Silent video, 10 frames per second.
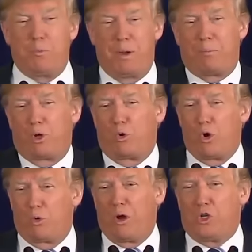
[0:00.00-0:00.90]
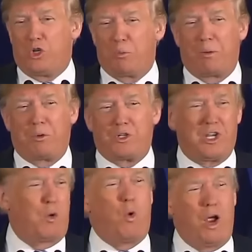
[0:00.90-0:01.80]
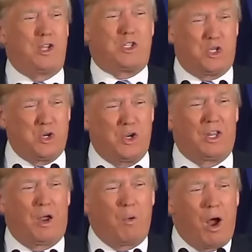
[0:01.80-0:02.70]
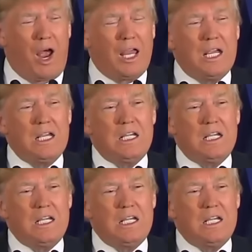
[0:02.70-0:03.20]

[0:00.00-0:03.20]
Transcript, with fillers: You people are all rich. You're probably saying, why is he doing that? Why?